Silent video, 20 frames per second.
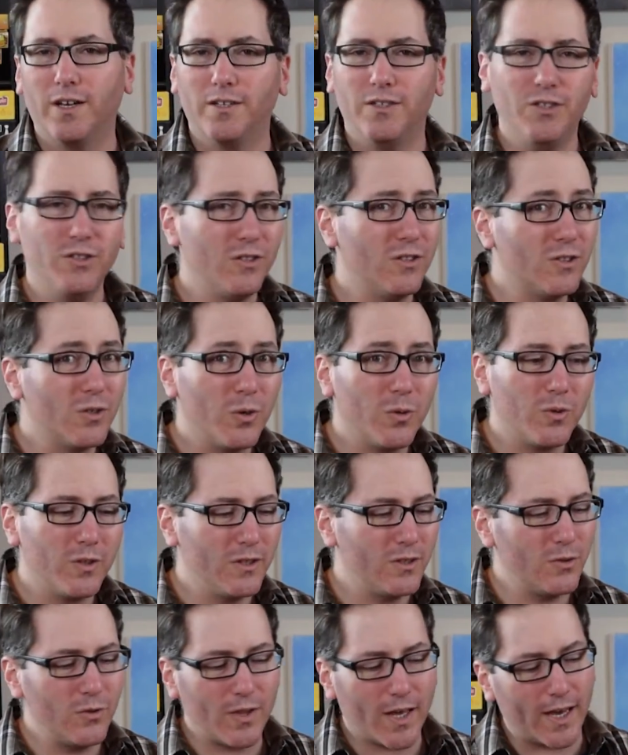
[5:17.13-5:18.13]
You can totally
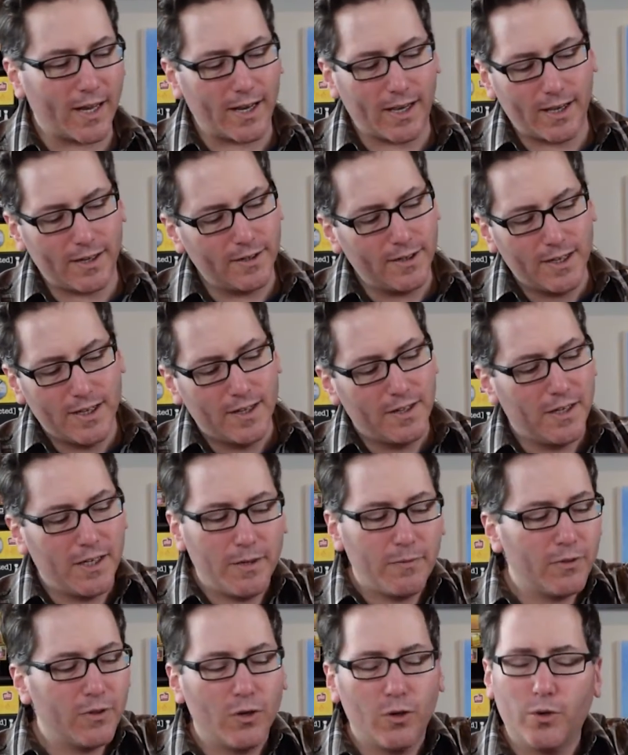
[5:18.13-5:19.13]
do that. And
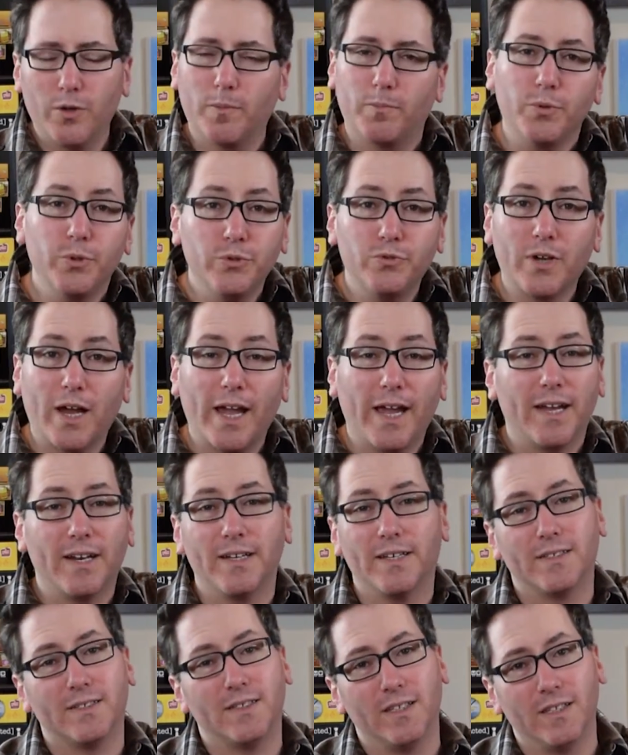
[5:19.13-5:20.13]
even though the blue dragon
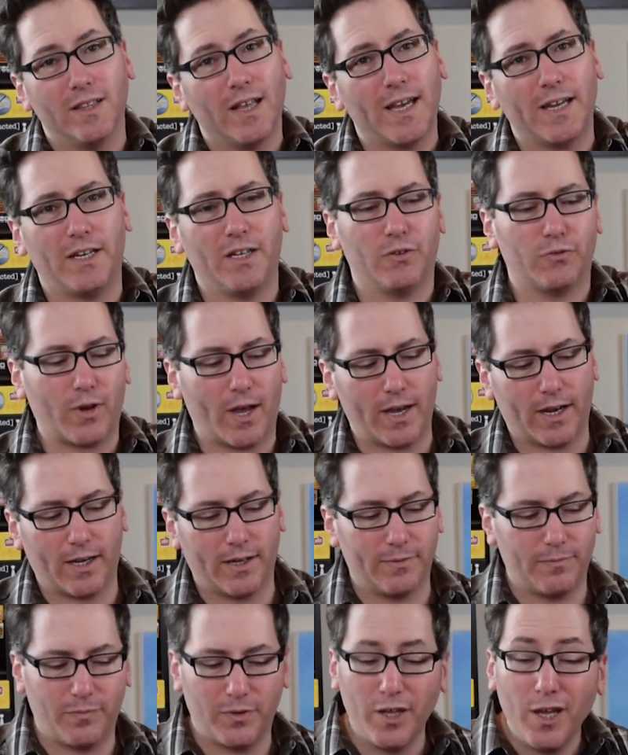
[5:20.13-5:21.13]
is the lightning
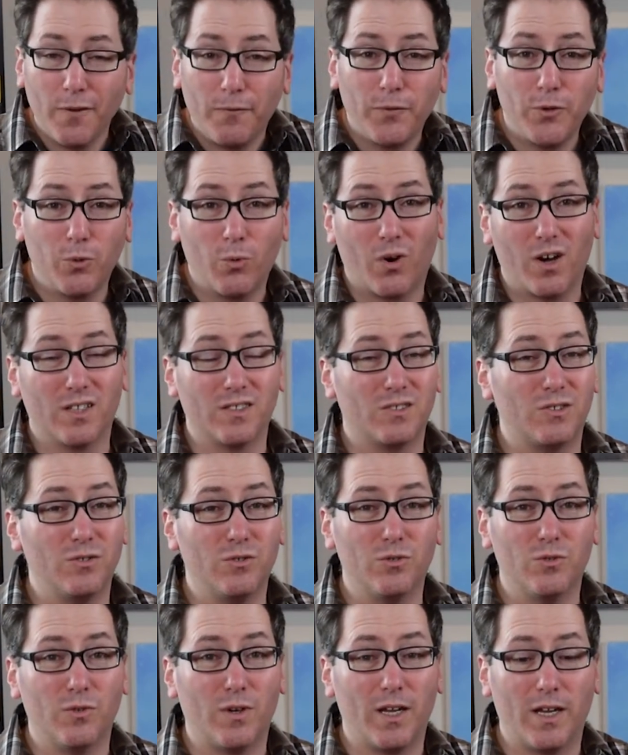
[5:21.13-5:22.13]
dragon, if you want
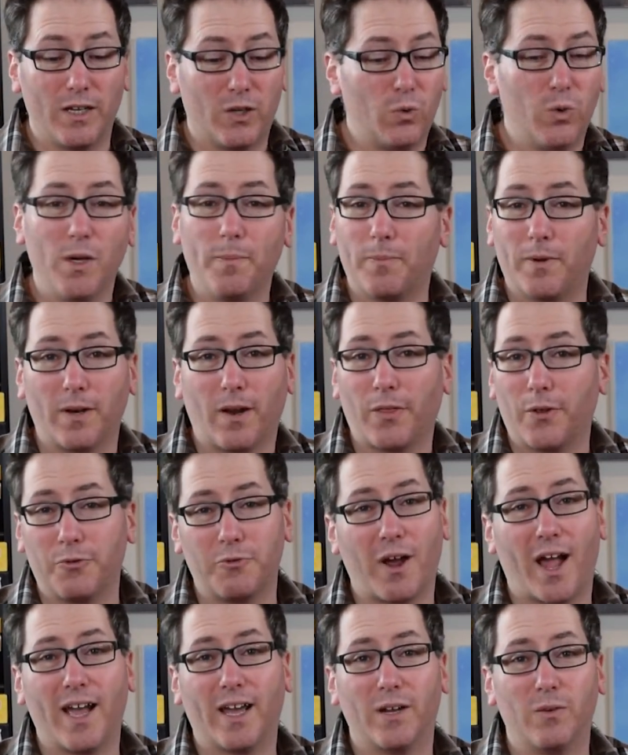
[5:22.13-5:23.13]
to equip another
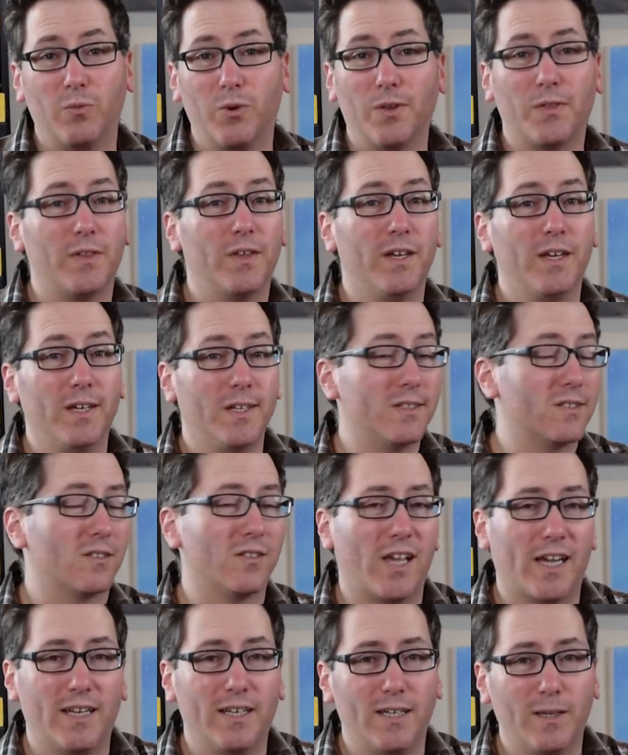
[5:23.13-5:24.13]
dragon with his
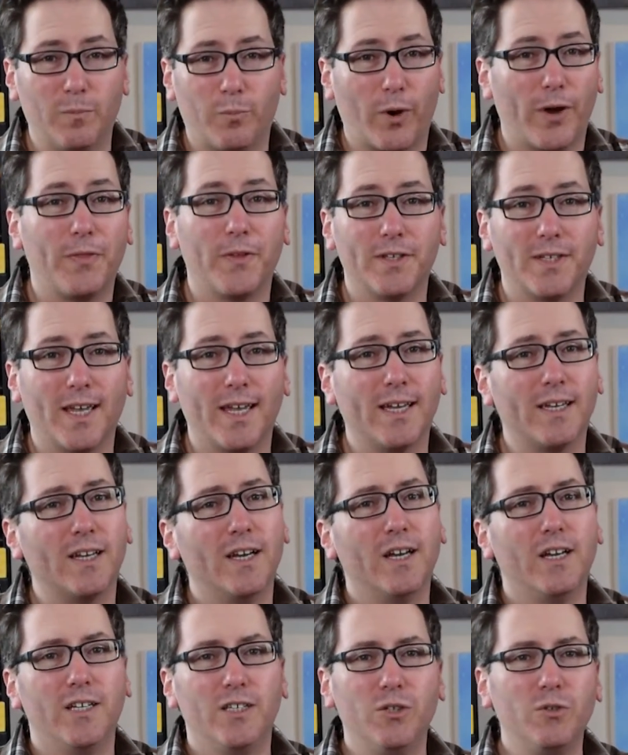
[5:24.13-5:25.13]
lightning breath attack,
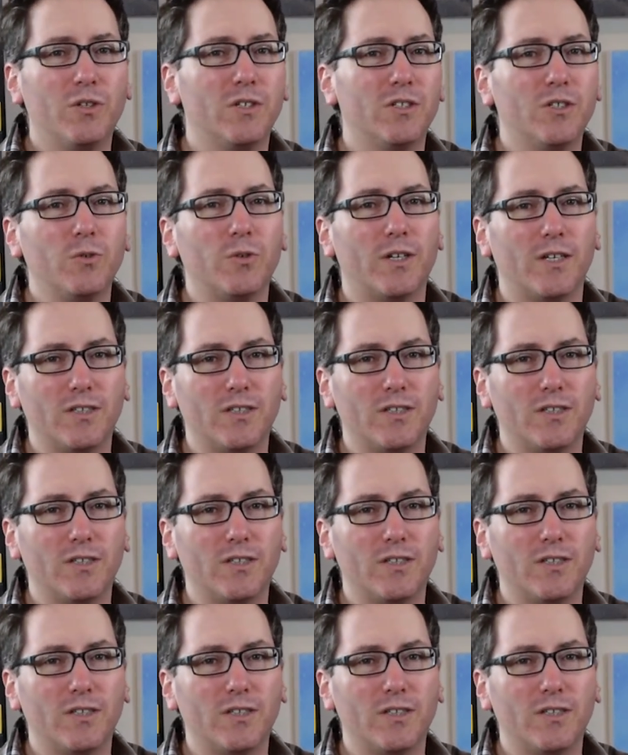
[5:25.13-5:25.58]
you can do it.